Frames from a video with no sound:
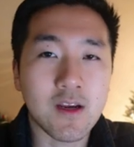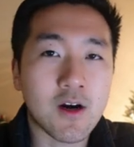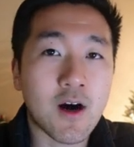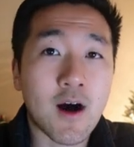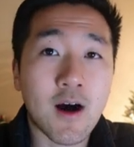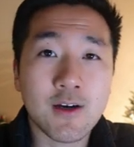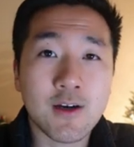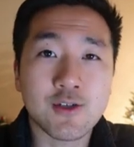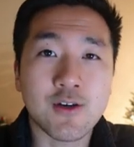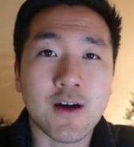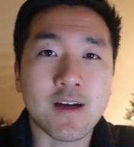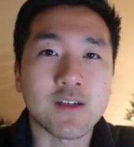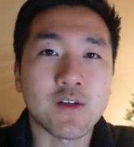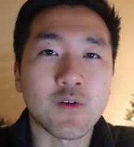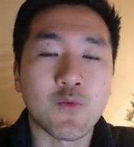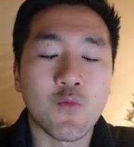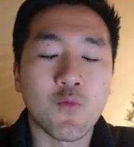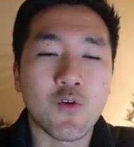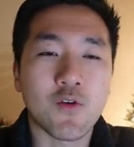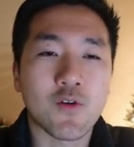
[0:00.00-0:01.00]

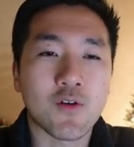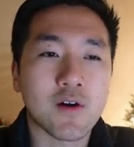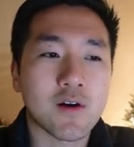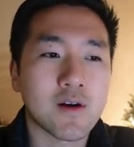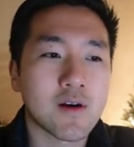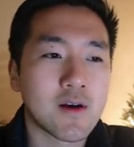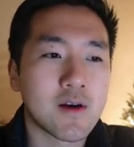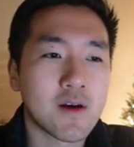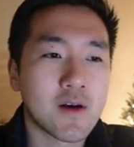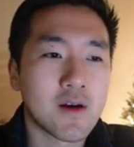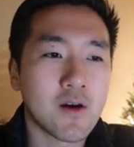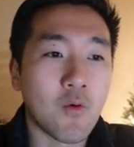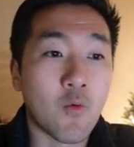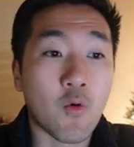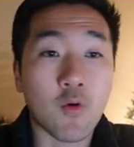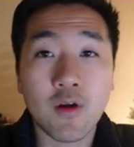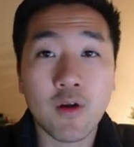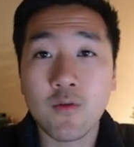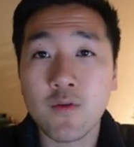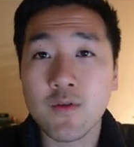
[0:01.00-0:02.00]
contracting work,
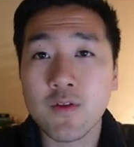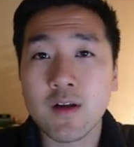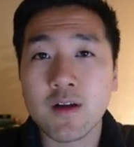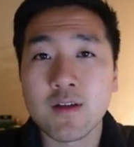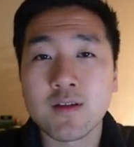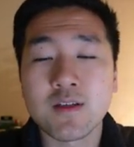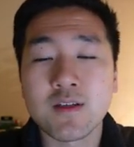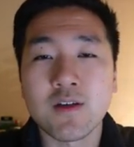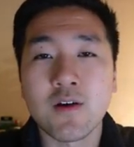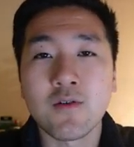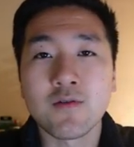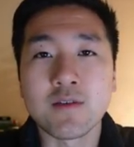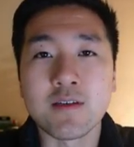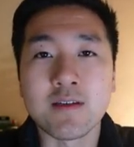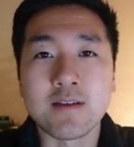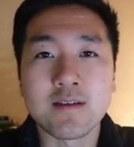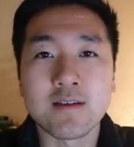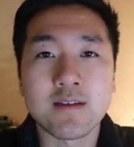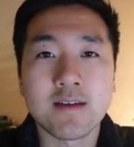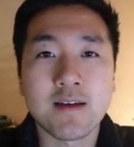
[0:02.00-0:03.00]
working with a
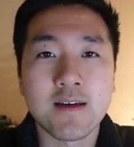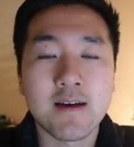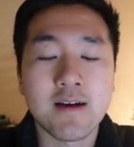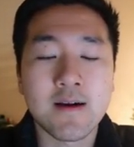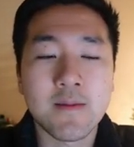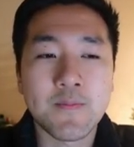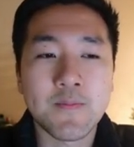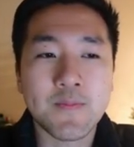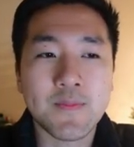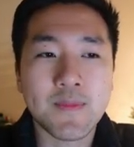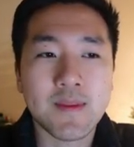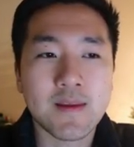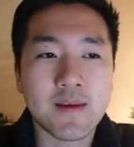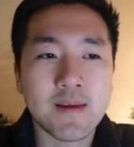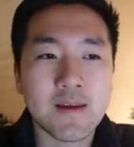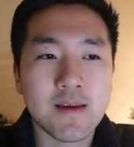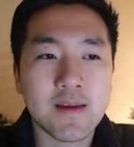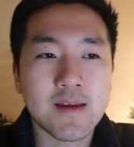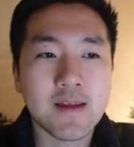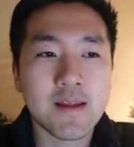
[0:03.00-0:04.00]
consultant,
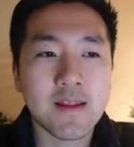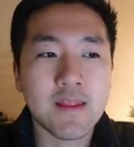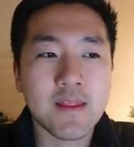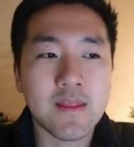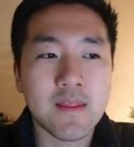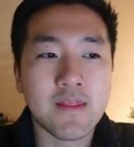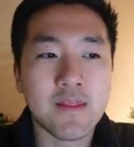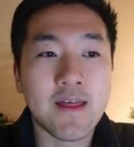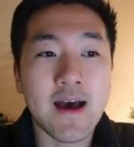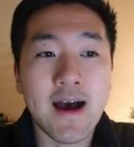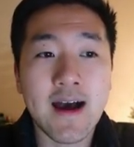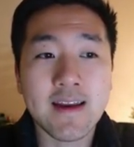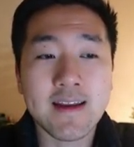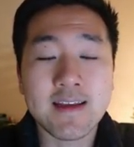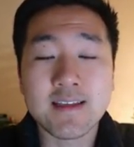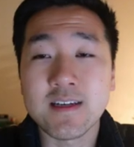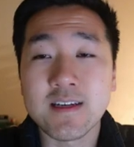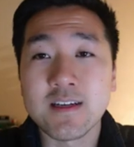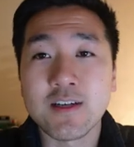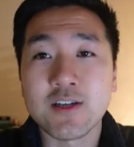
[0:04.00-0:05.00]
that
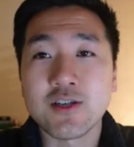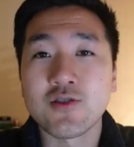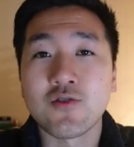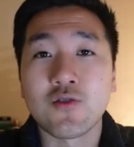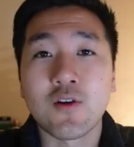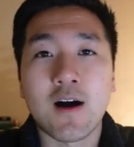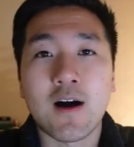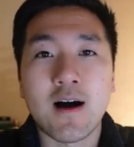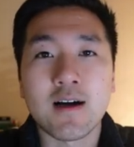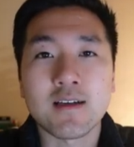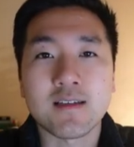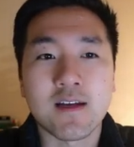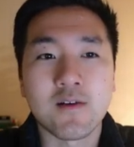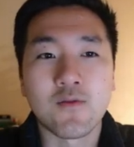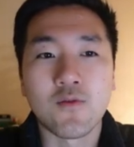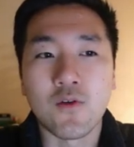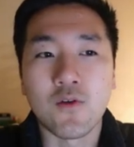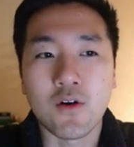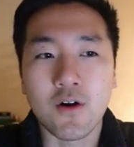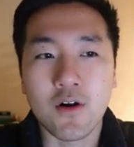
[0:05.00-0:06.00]
is an additional cost that
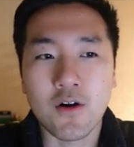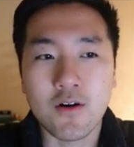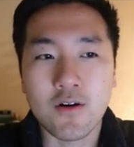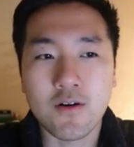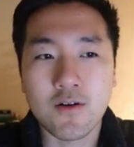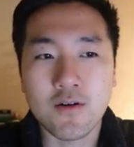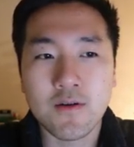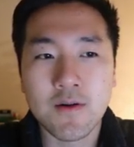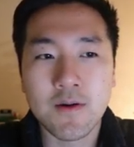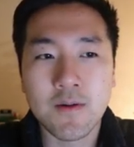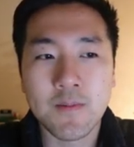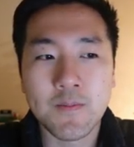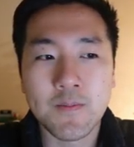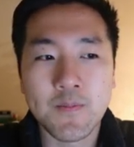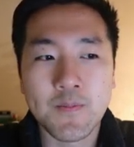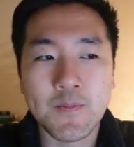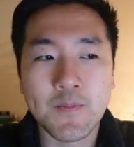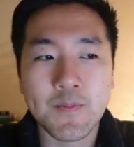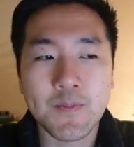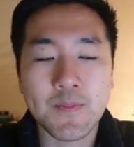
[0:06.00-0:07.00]
will occur.
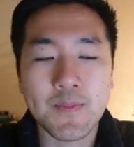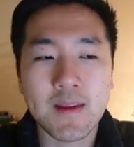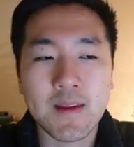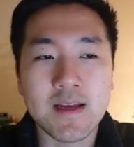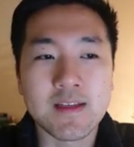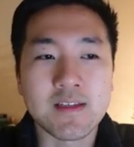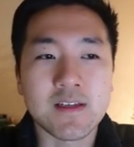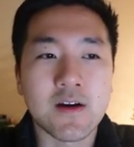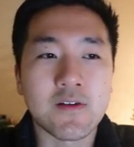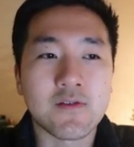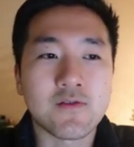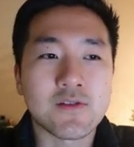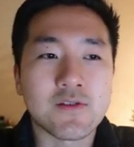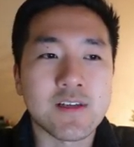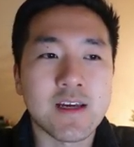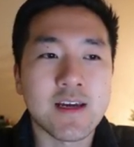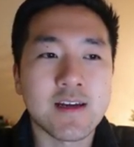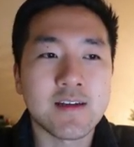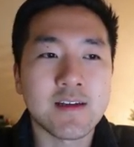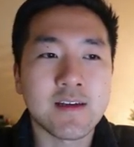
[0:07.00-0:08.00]
It's
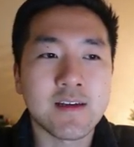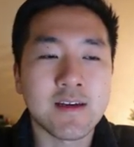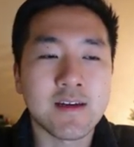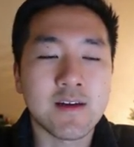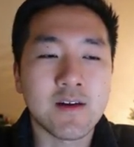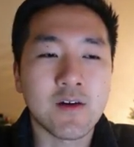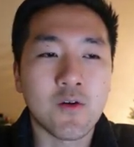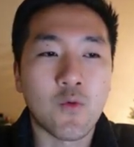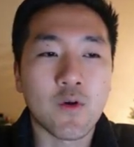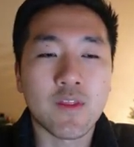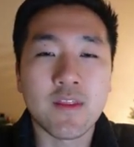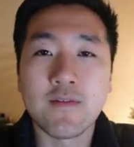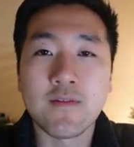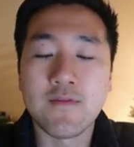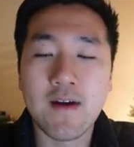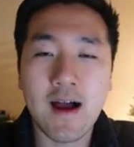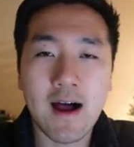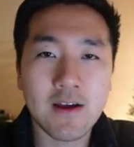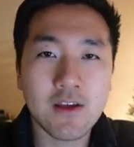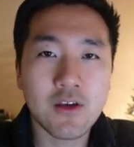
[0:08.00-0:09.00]
understanding what the
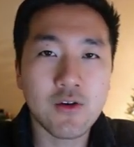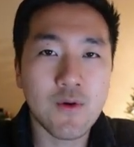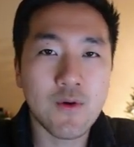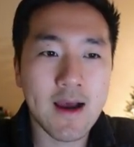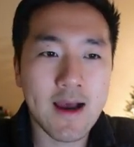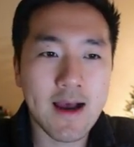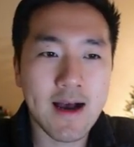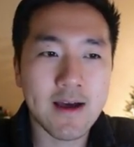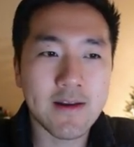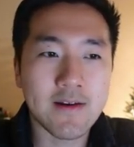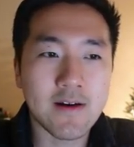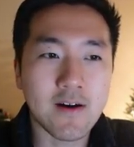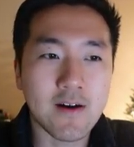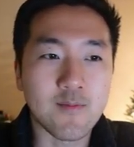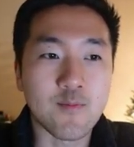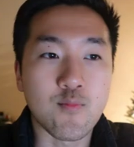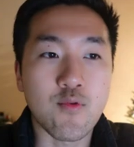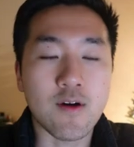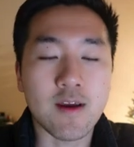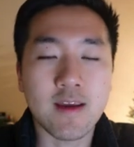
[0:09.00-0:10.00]
value add
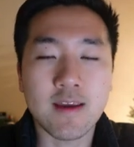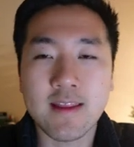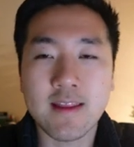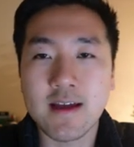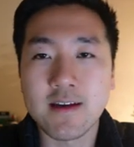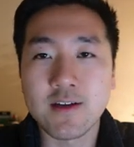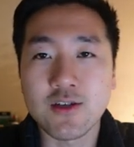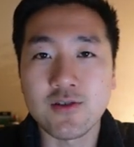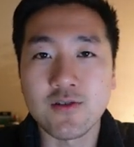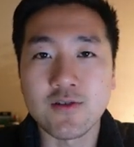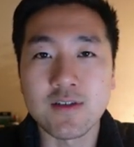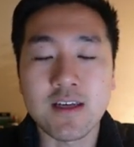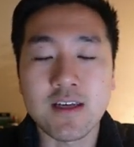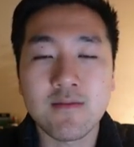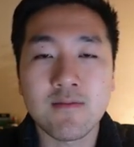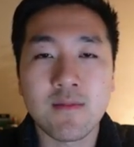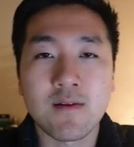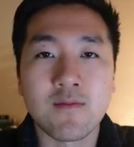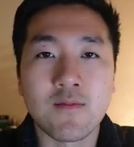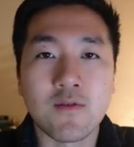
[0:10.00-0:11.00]
of bringing that additional
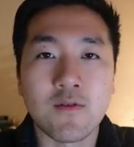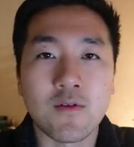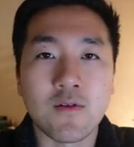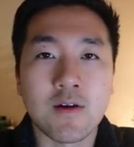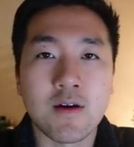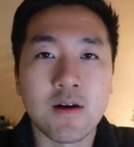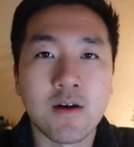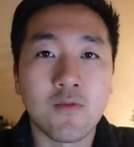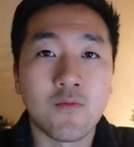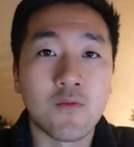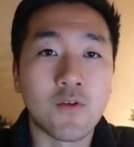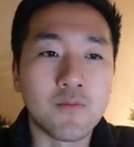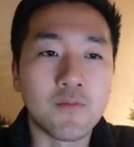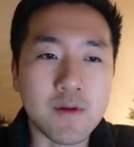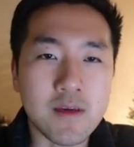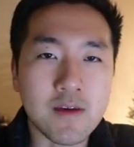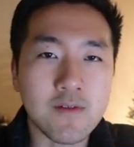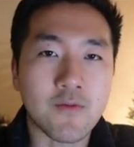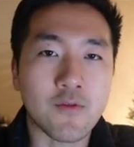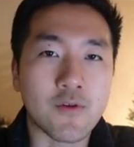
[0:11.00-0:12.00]
team member will
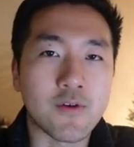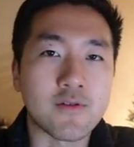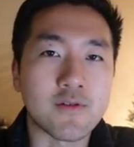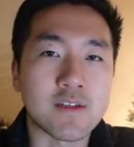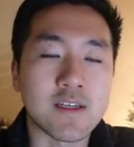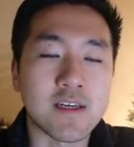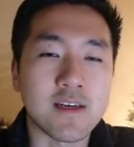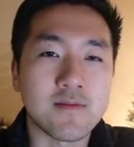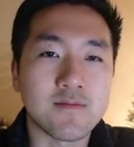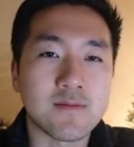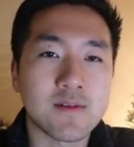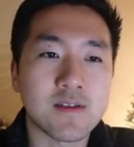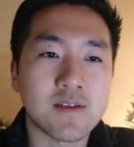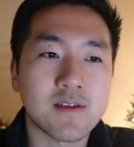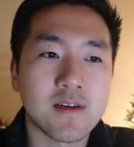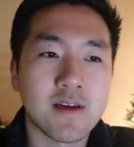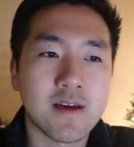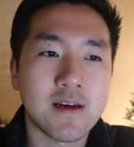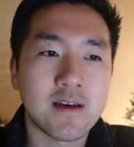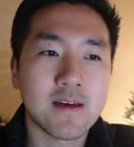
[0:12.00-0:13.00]
be for your
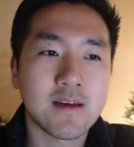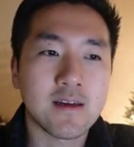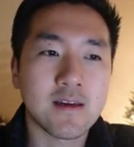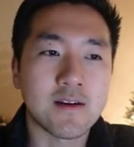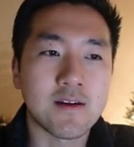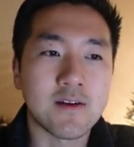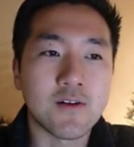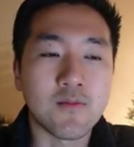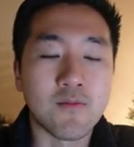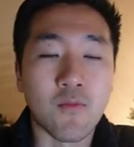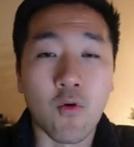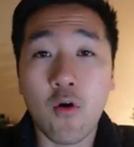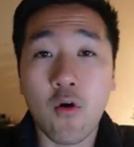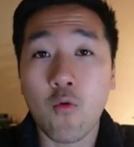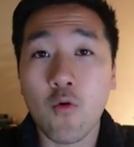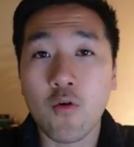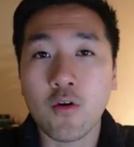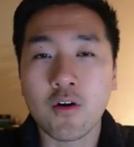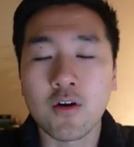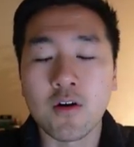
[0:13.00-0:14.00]
teams. More
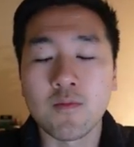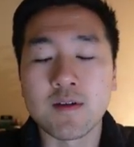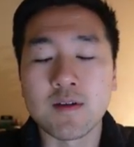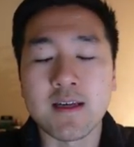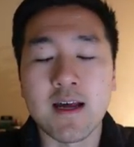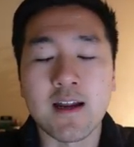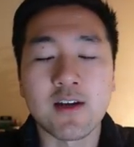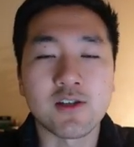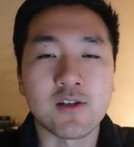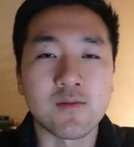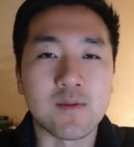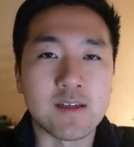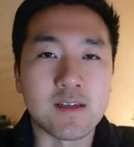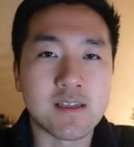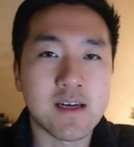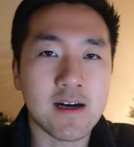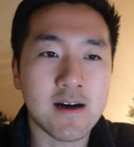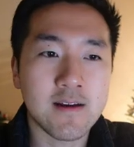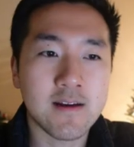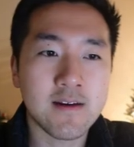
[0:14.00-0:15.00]
work could potentially be
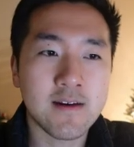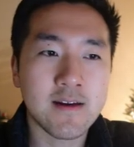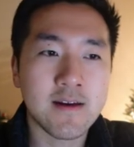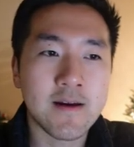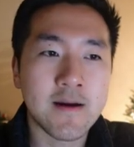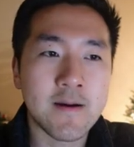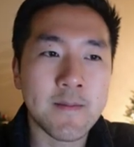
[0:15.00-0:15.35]
done.